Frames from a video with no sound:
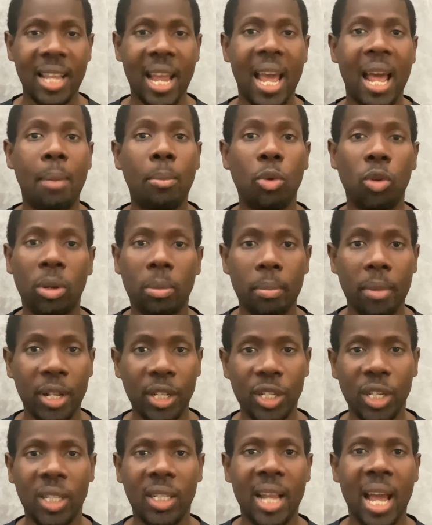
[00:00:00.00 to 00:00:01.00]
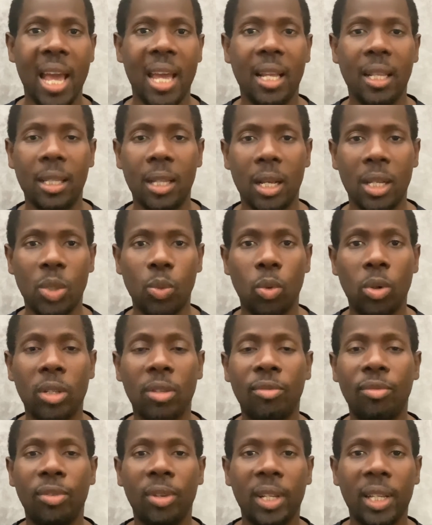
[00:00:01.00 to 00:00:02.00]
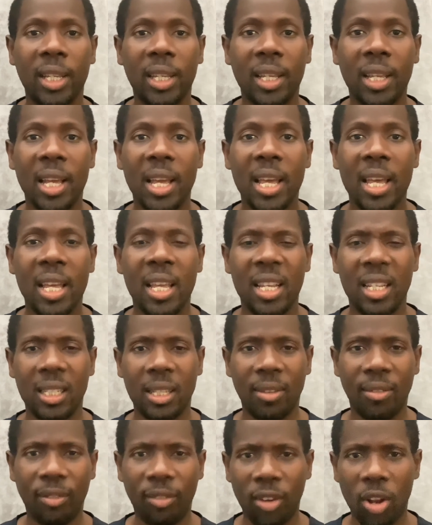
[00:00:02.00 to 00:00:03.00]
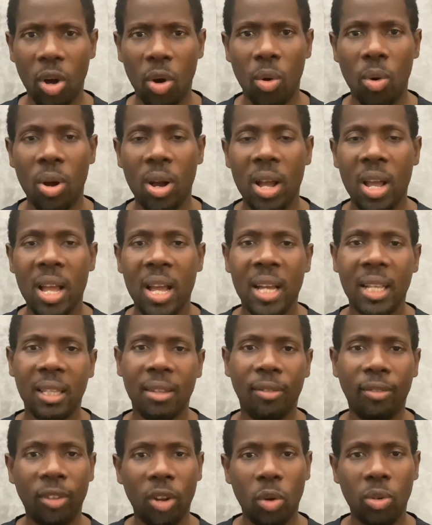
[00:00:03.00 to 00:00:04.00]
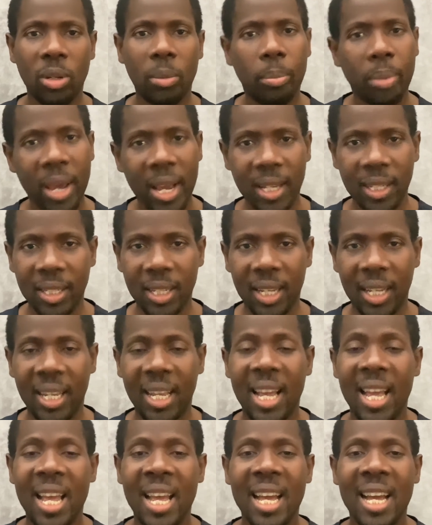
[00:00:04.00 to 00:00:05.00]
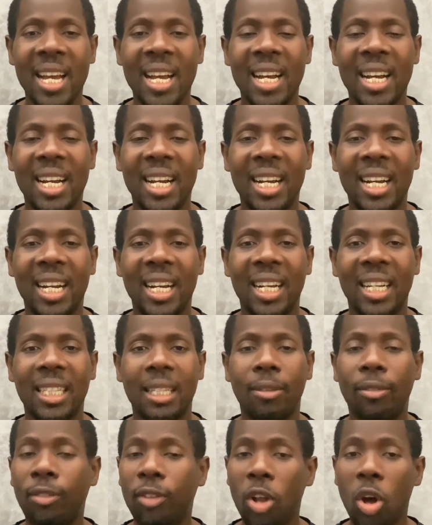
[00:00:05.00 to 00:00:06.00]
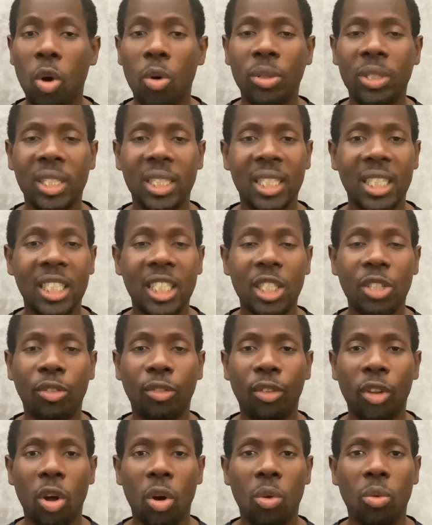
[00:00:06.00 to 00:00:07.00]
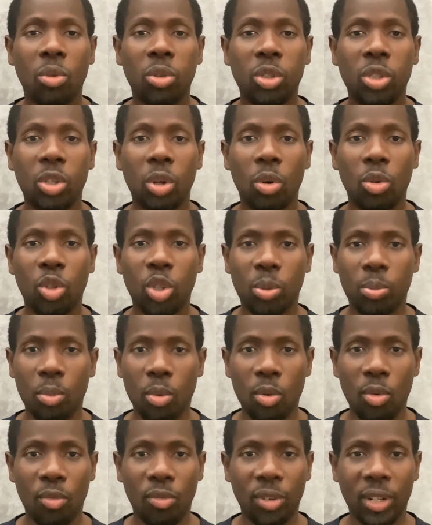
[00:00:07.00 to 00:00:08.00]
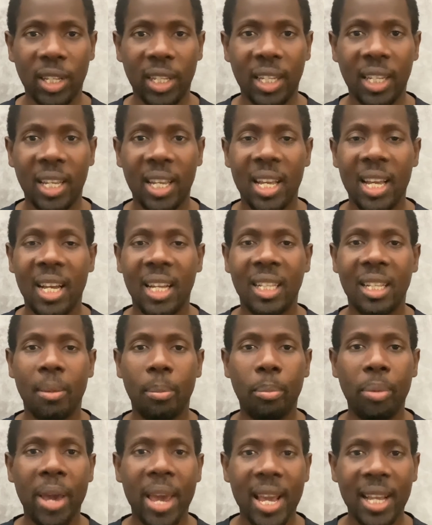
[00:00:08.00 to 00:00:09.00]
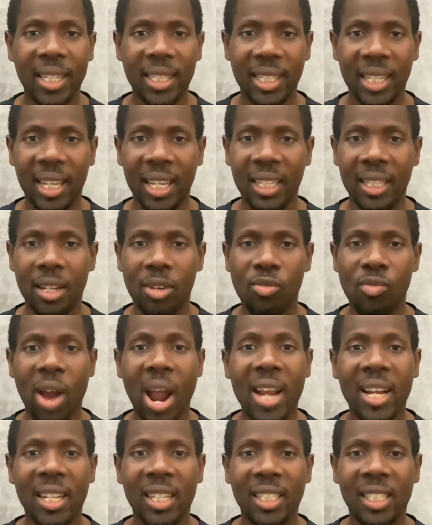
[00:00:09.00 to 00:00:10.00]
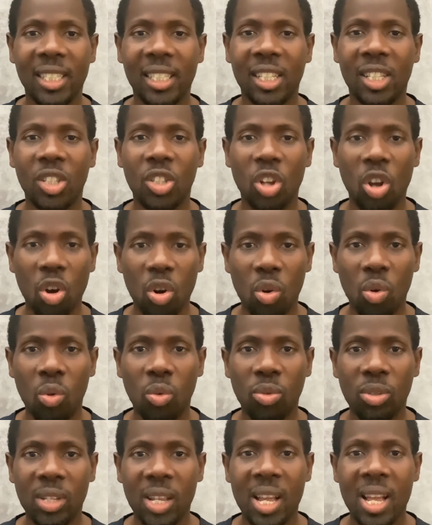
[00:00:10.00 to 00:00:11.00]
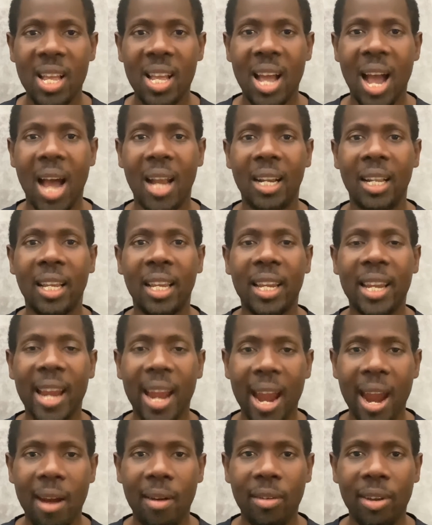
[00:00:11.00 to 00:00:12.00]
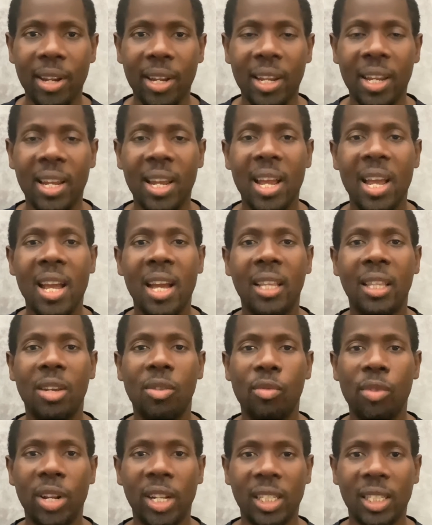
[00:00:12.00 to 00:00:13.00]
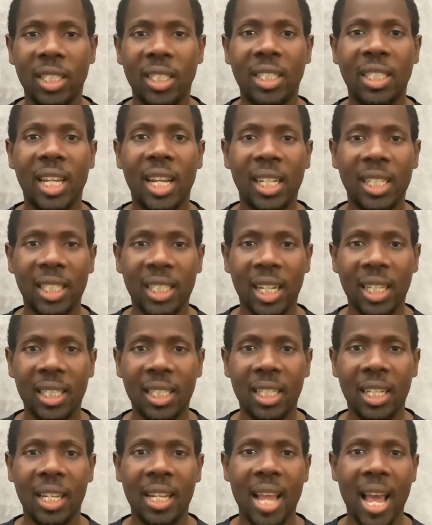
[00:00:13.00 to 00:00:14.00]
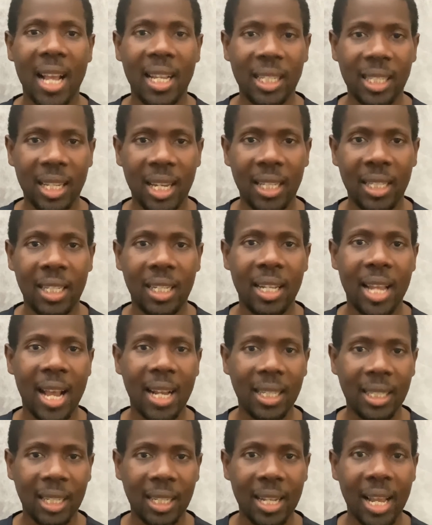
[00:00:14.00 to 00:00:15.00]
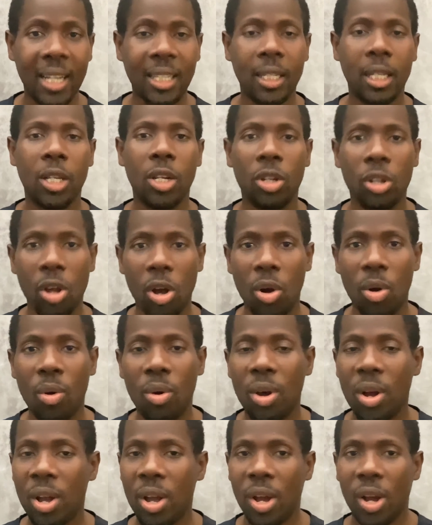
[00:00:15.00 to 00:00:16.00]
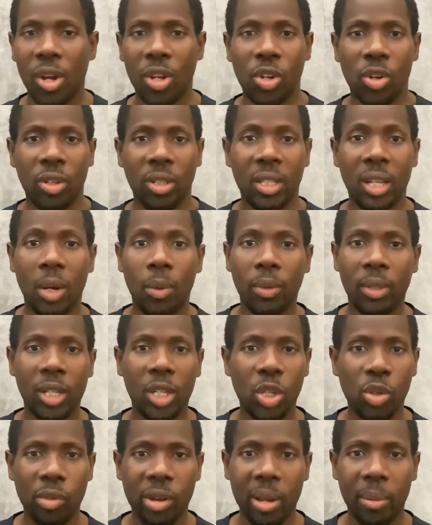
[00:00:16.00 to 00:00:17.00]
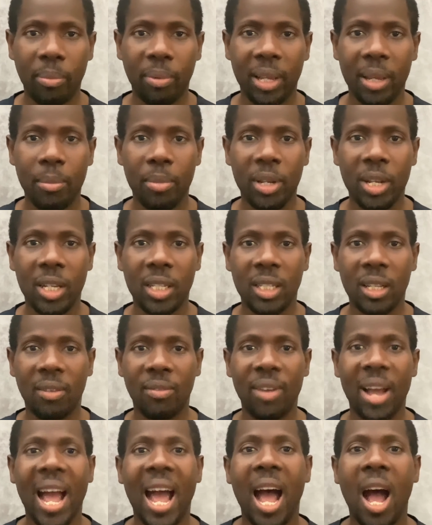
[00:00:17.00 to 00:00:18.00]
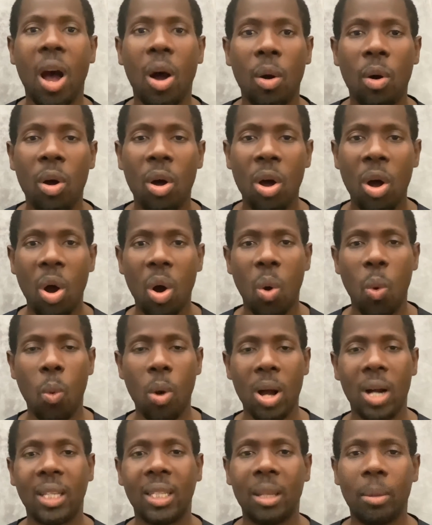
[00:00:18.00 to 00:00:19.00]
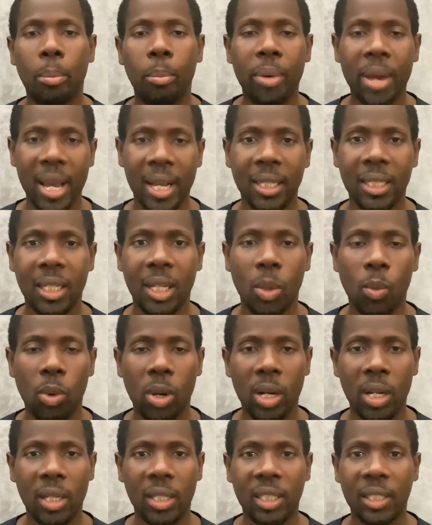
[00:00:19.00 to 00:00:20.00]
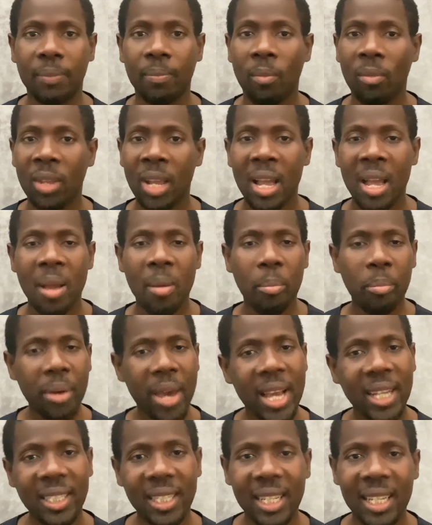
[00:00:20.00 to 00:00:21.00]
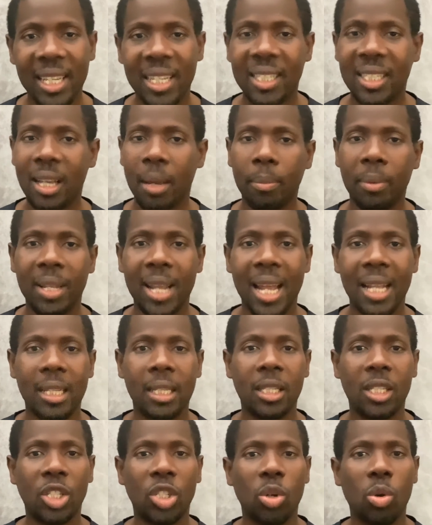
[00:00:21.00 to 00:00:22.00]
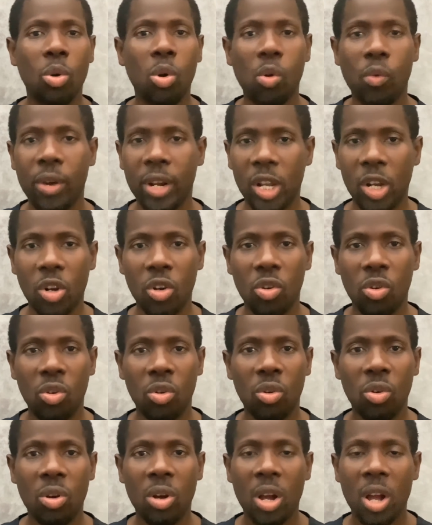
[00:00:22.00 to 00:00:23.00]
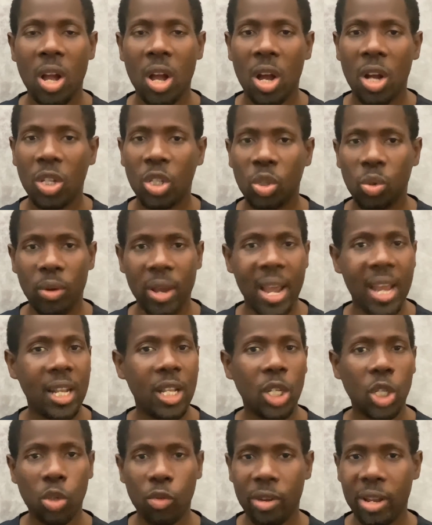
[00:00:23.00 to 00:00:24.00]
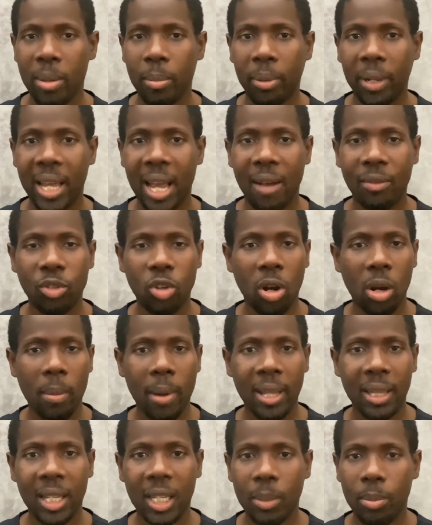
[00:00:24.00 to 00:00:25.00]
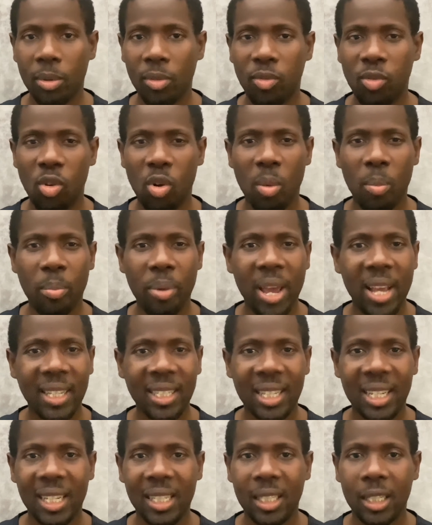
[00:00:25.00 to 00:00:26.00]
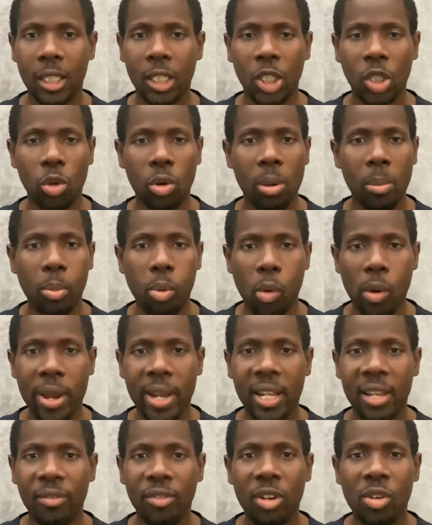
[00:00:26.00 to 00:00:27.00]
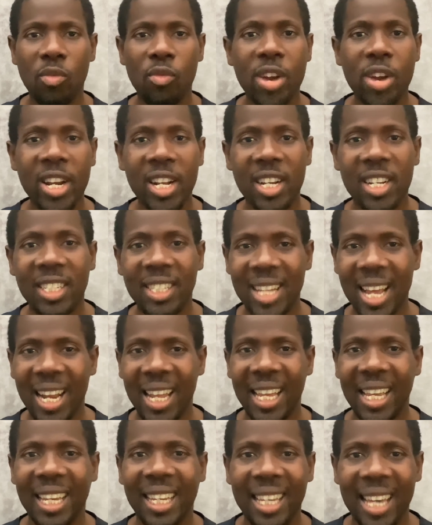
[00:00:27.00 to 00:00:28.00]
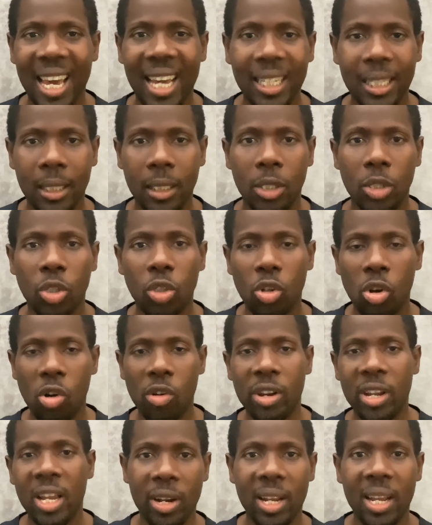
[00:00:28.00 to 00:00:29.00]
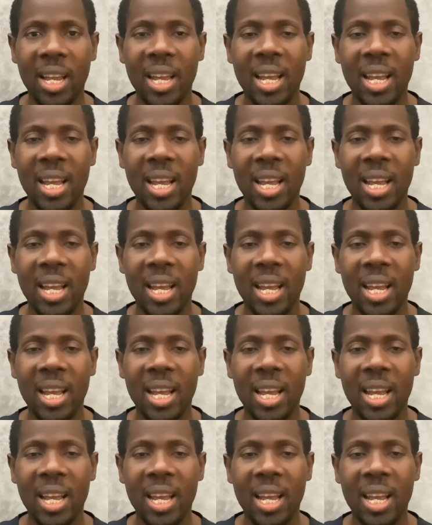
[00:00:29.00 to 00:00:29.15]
I'm going to mention that it does wonderfully is the flow, the pacing. The flow is just, it just flows so smoothly. The pacing, the writer just knows how to carry the reader's attention to the next scene, to the next scene. Next thing you know, you're done with the screenplay because of how well the pacing was. Pacing is something that is so critical to any screenplay. I've talked about this before. Pacing is just so important. If your reader is not engaged in your story,